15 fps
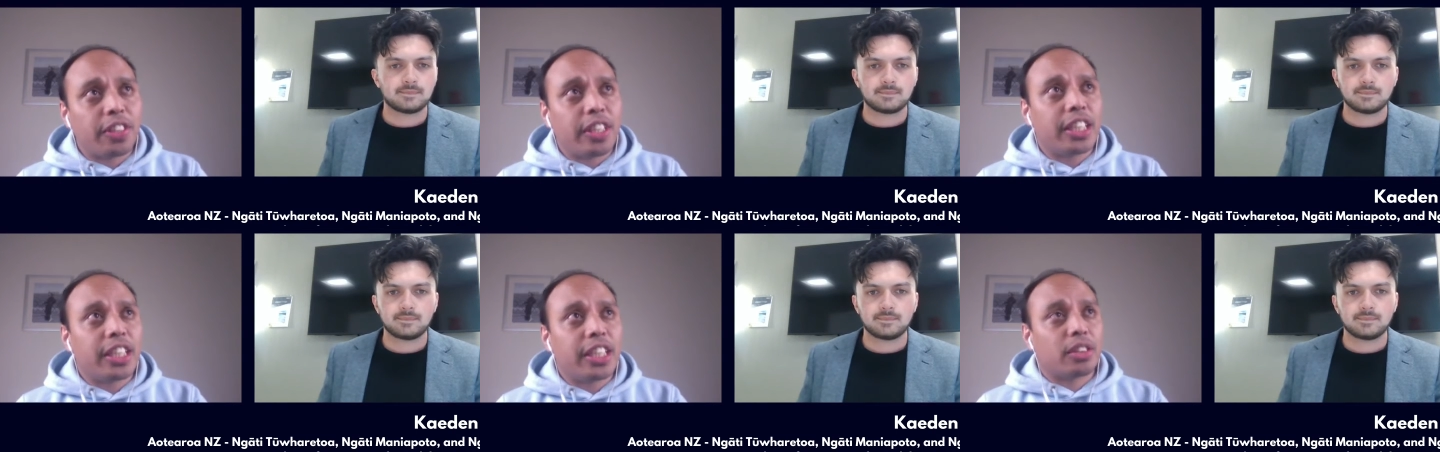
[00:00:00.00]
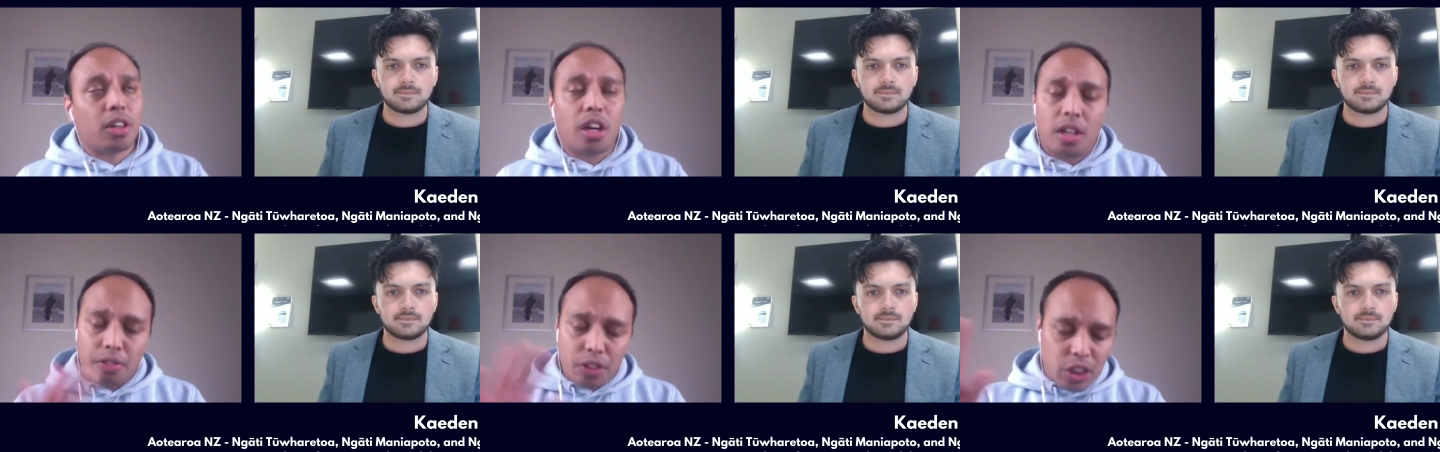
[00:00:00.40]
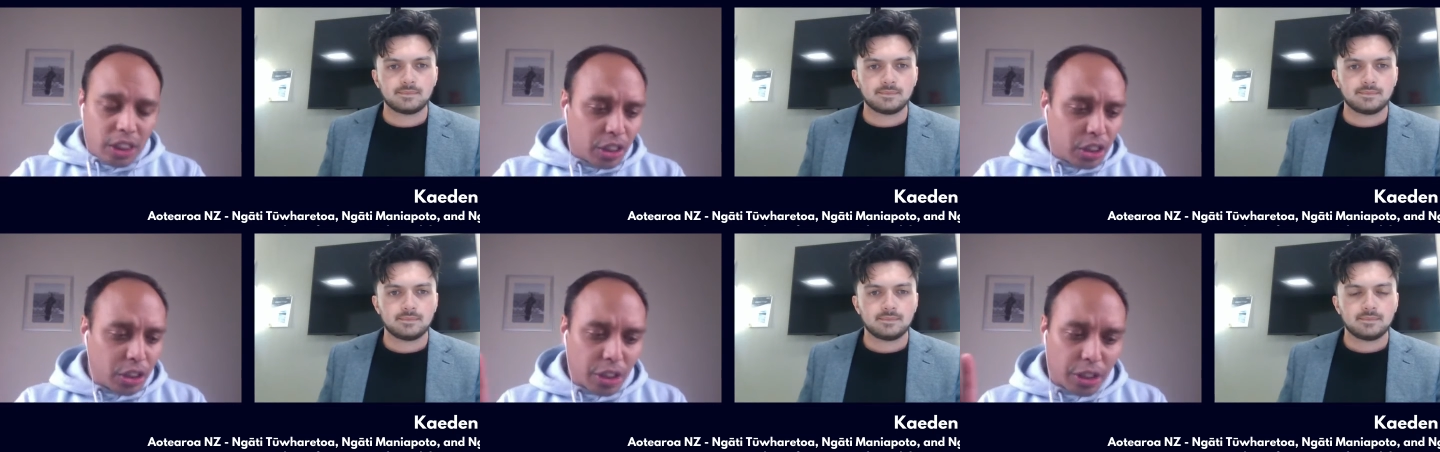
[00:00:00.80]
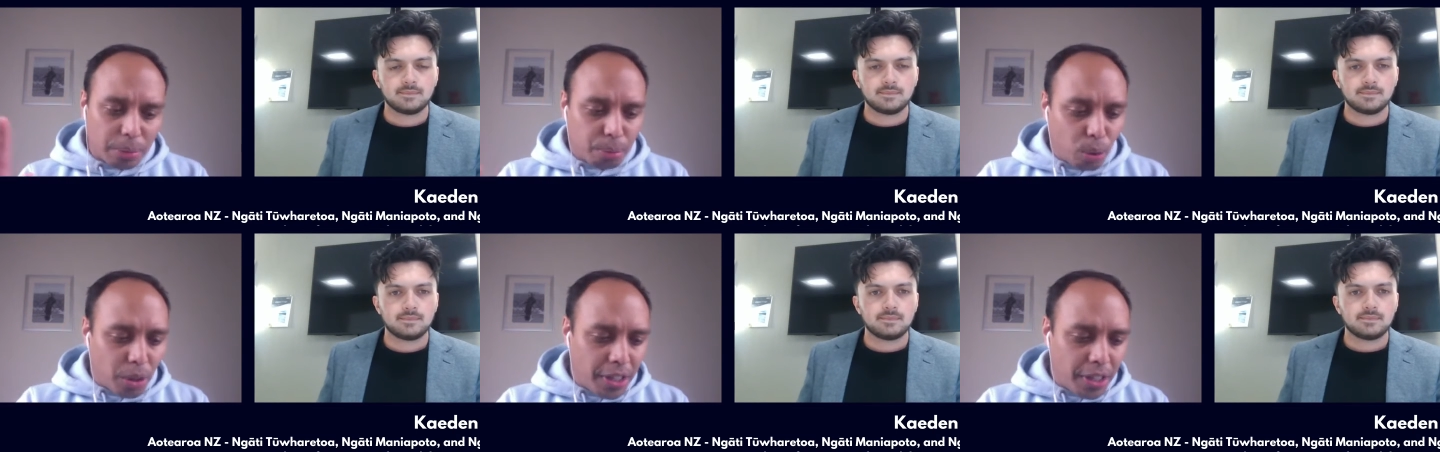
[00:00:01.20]
Speaker 1: Is it's obviously there's there's
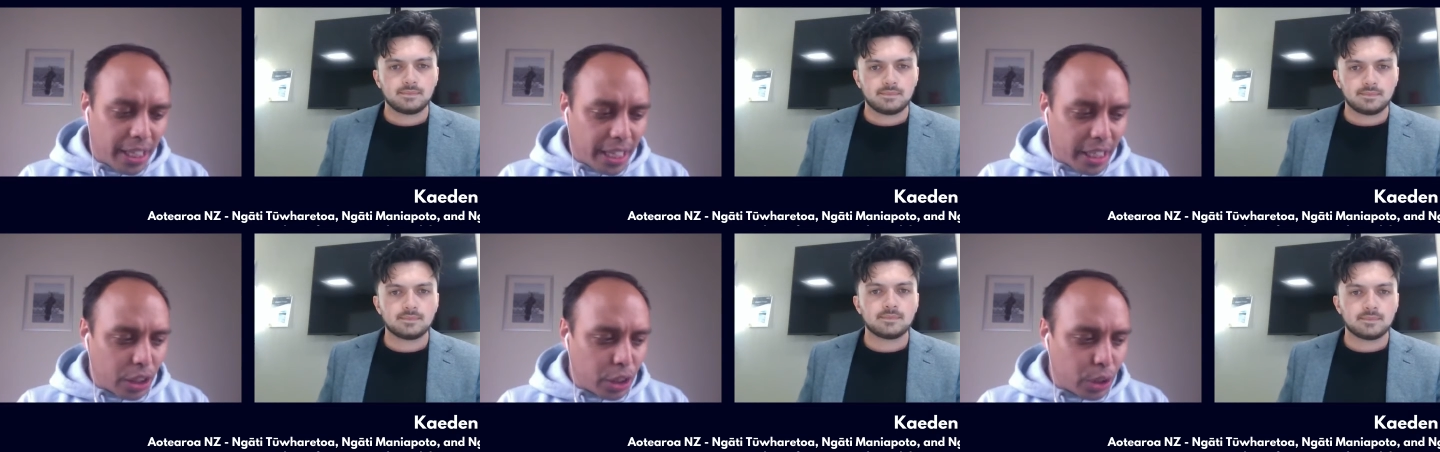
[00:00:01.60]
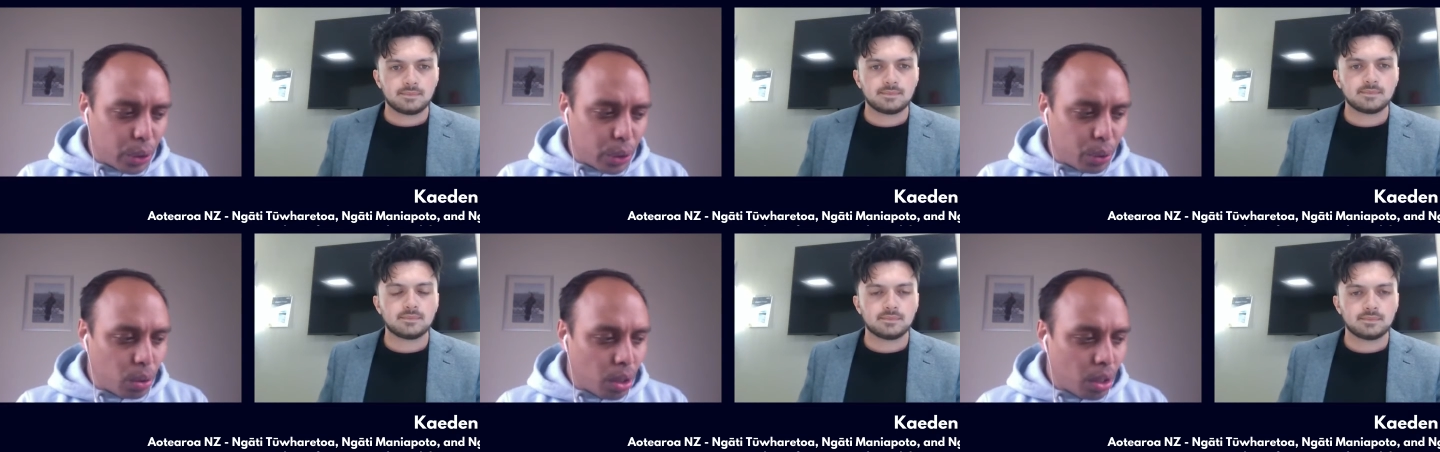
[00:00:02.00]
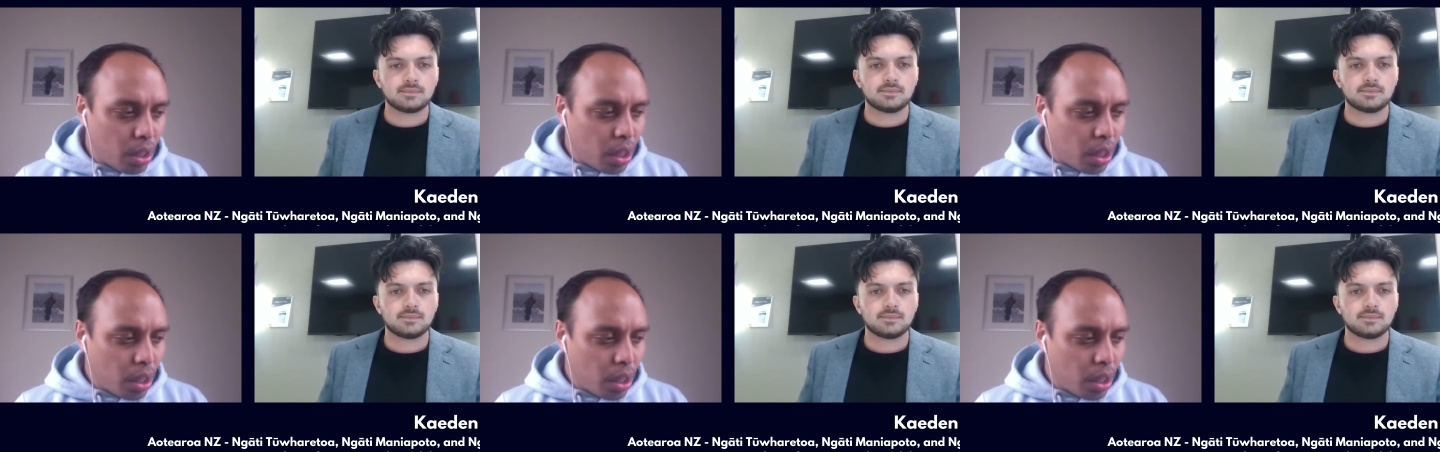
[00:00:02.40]
more that they can do.